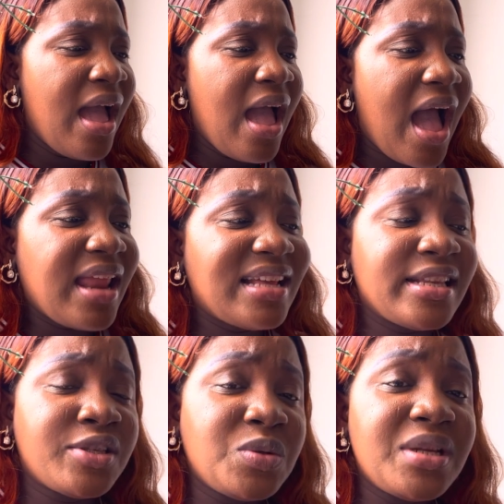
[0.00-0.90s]
And as a
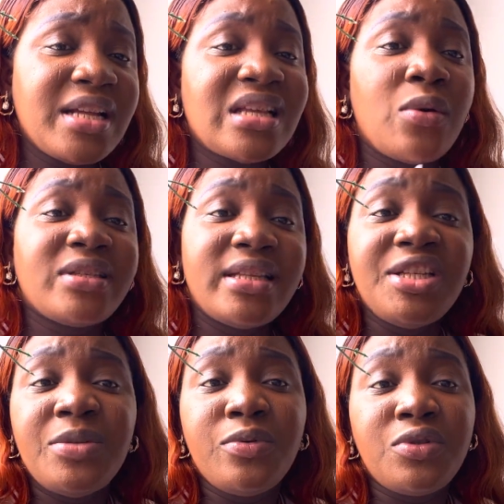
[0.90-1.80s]
student, I was
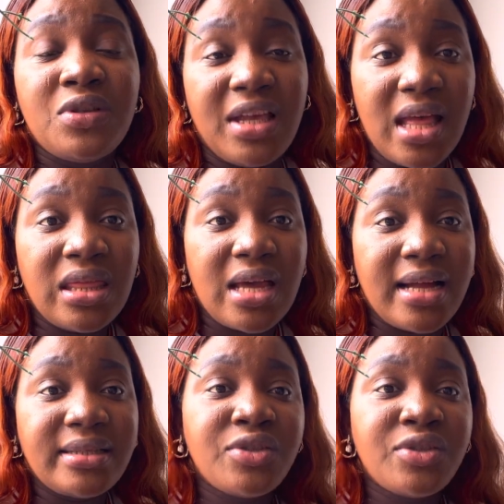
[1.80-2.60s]
eligible to get that.